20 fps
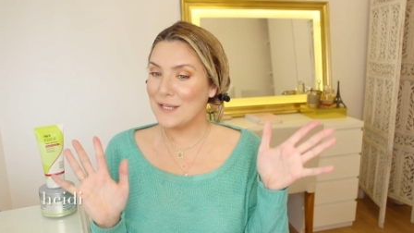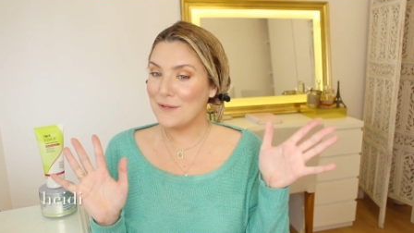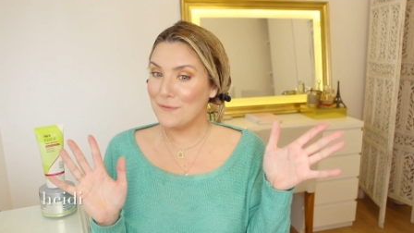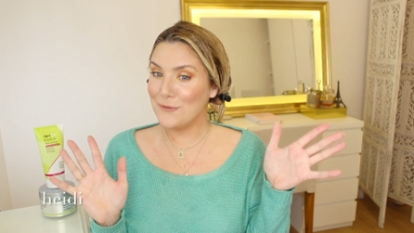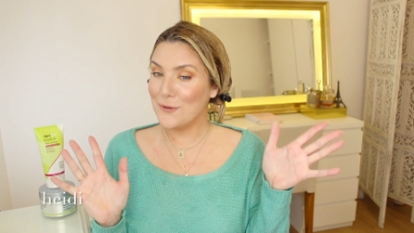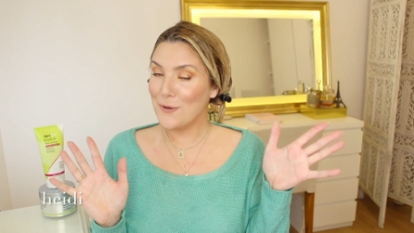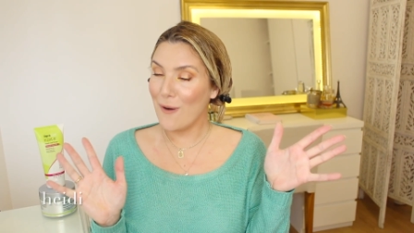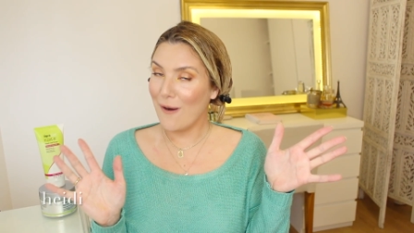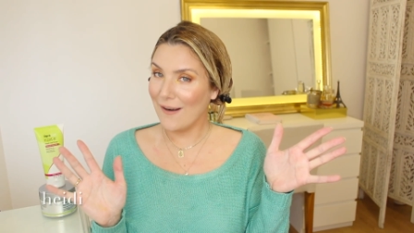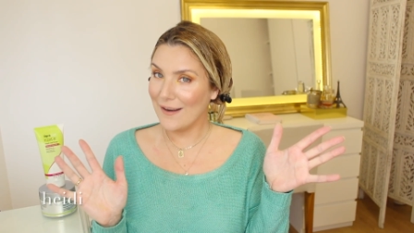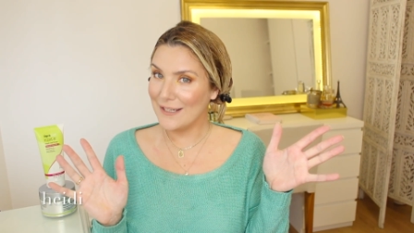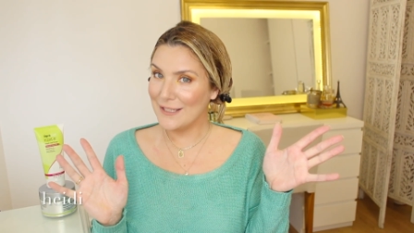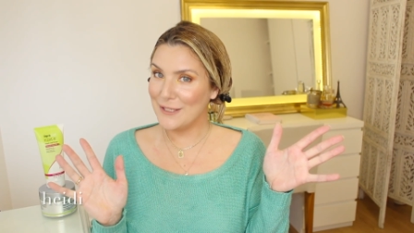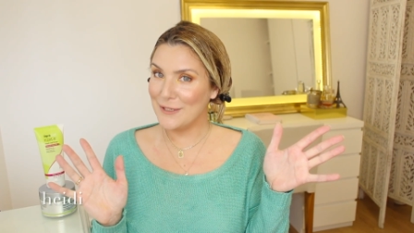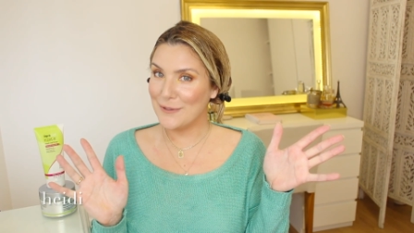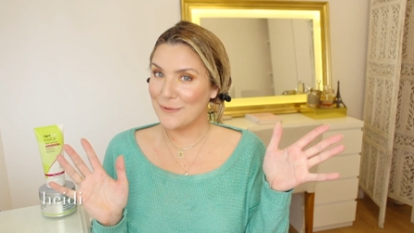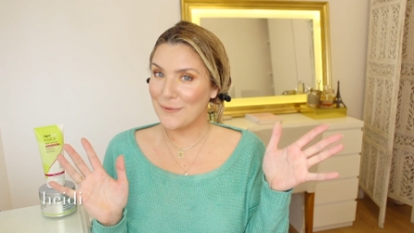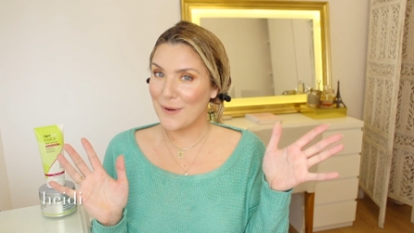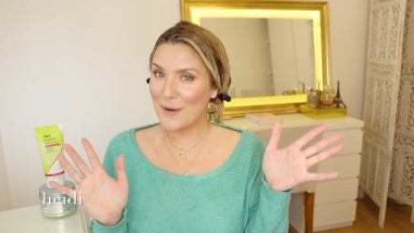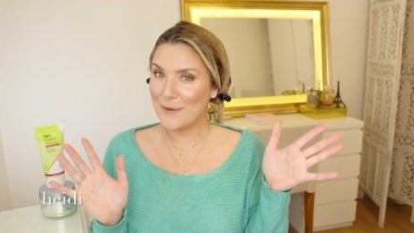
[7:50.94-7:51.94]
if you are
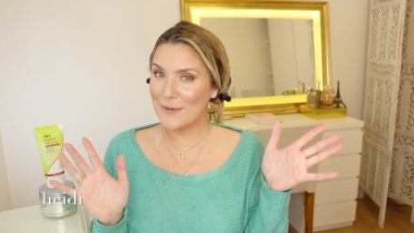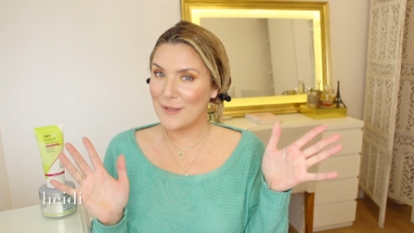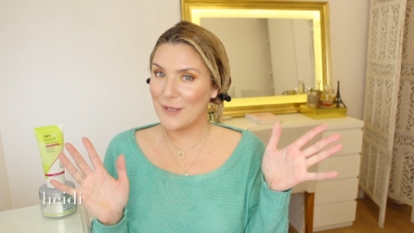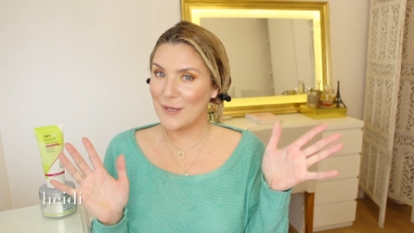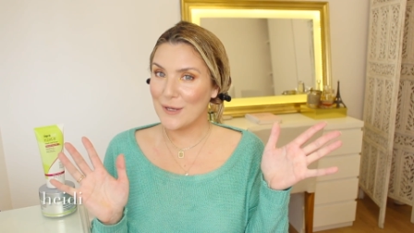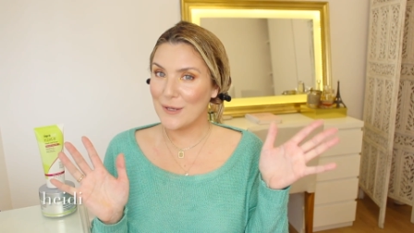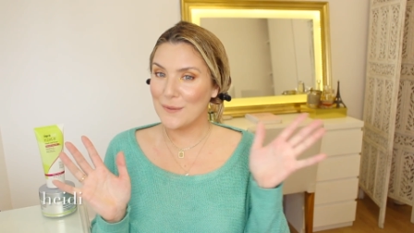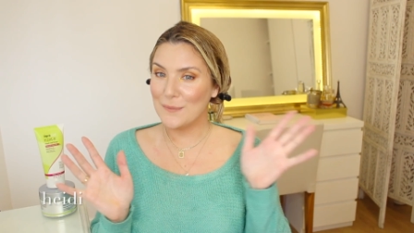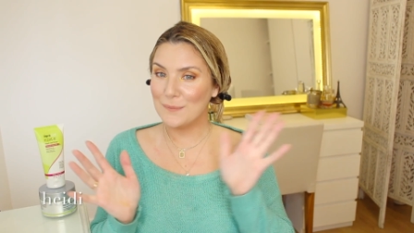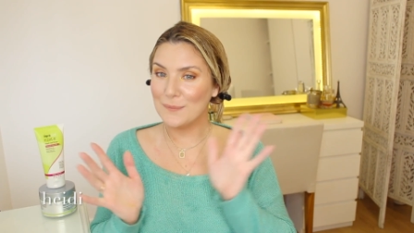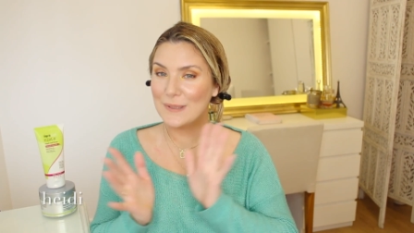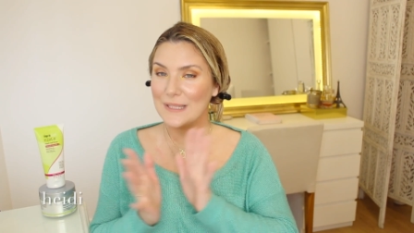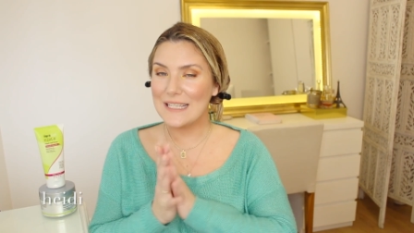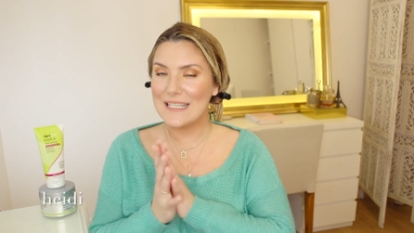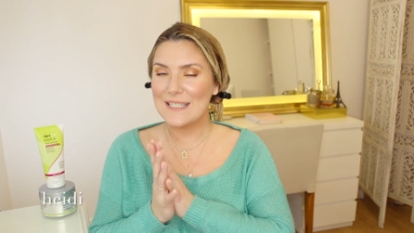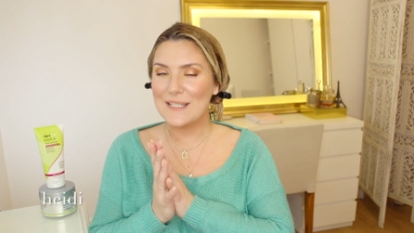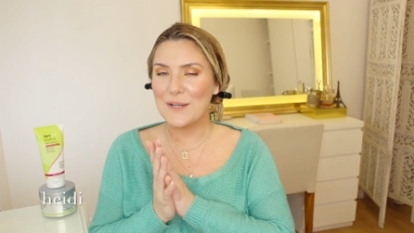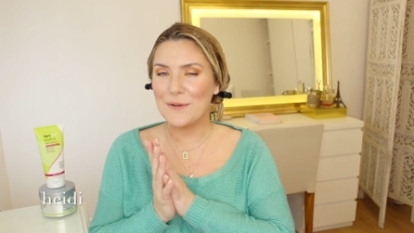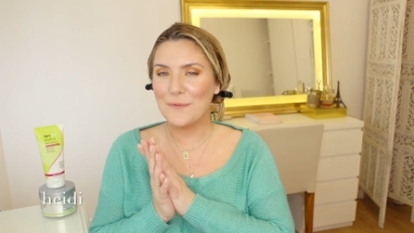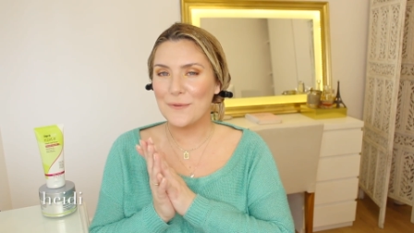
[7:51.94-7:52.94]
new around here,
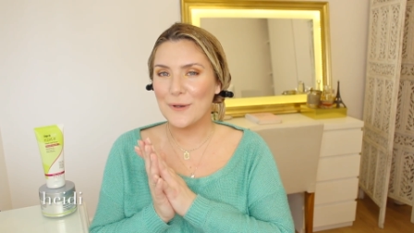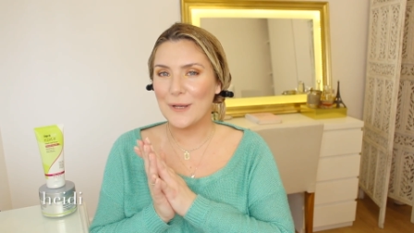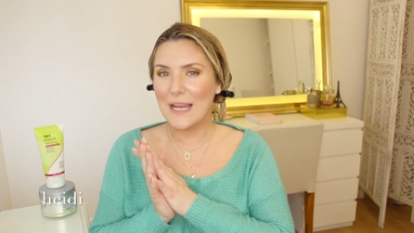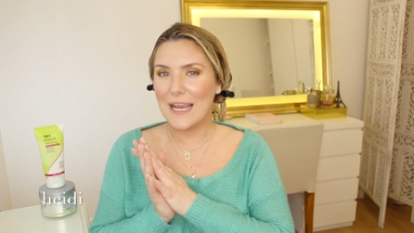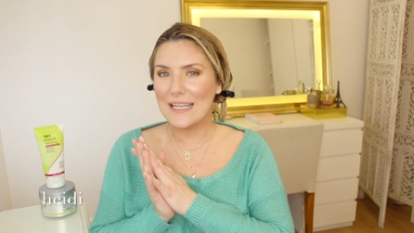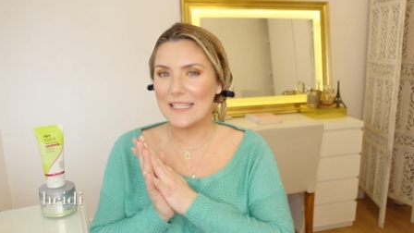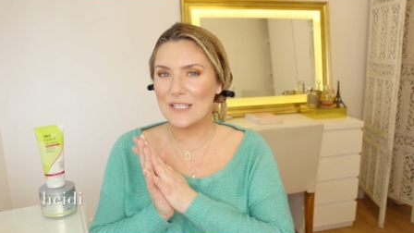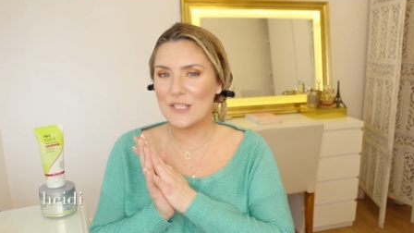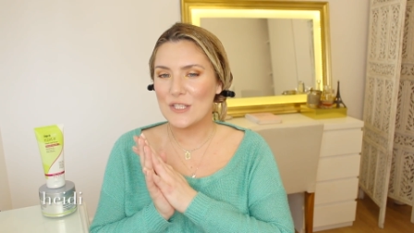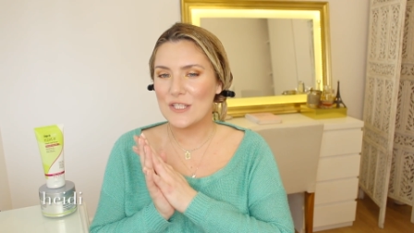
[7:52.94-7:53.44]
please don't forget